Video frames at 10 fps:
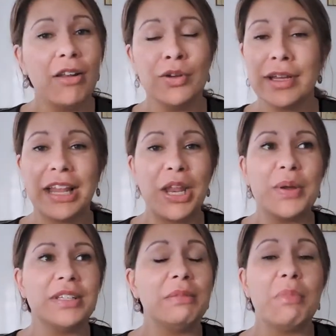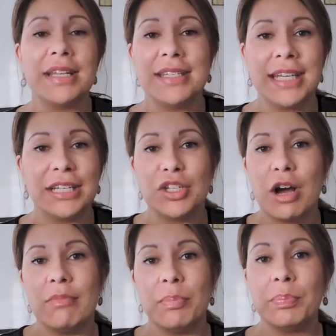Look, hello, it's only my second
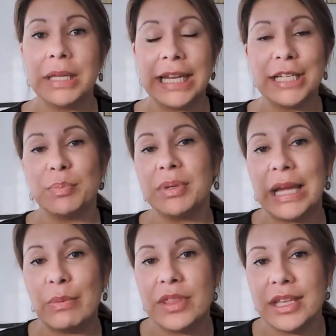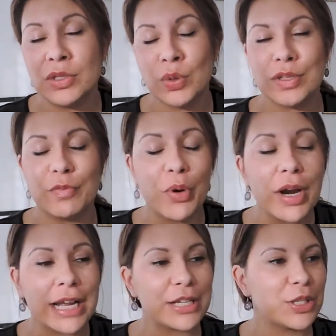time getting to play with these sorts of
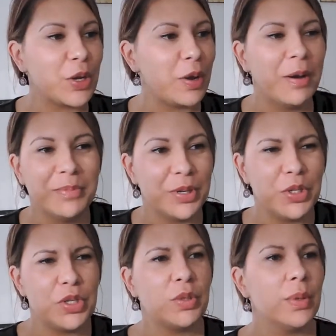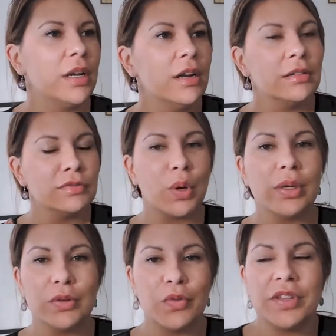products, so I'm not used to it
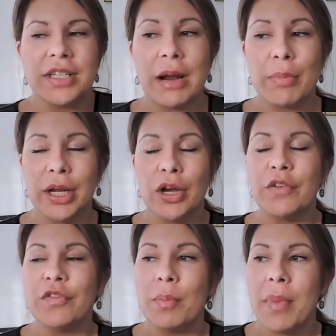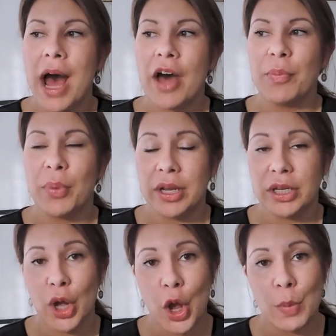rolling off the tongue, but I got it from Bath,
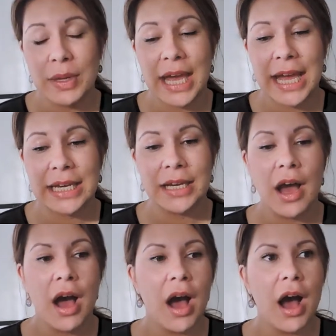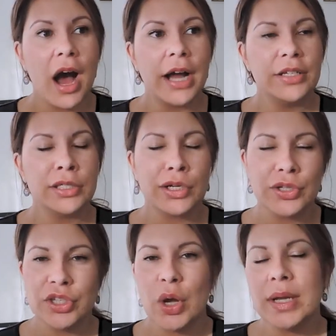Body and Home again. I just
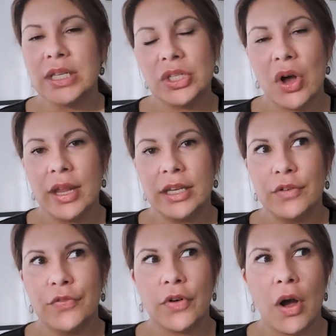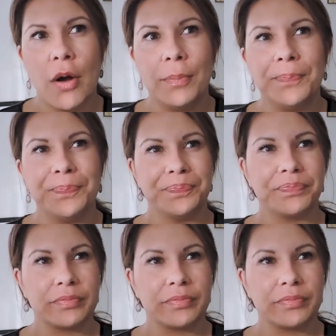got so excited from,